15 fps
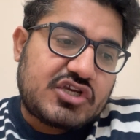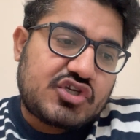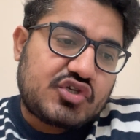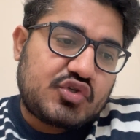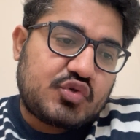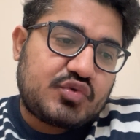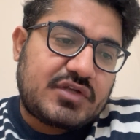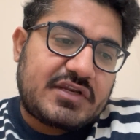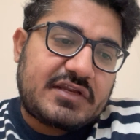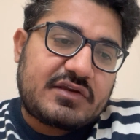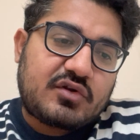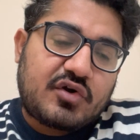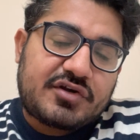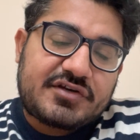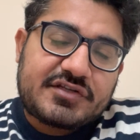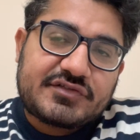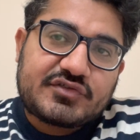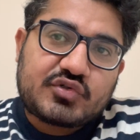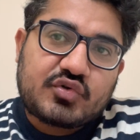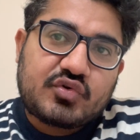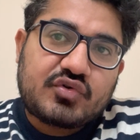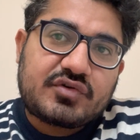Use an incontinence
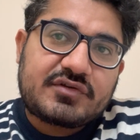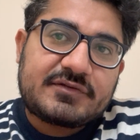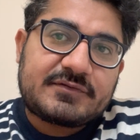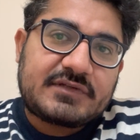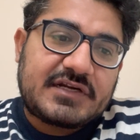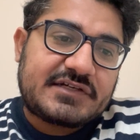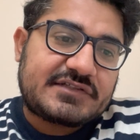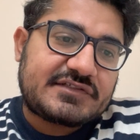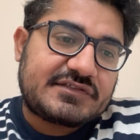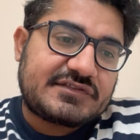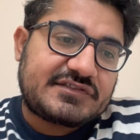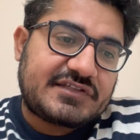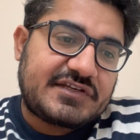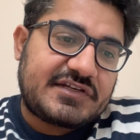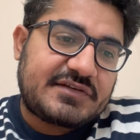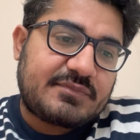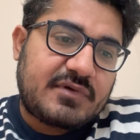score, that's St.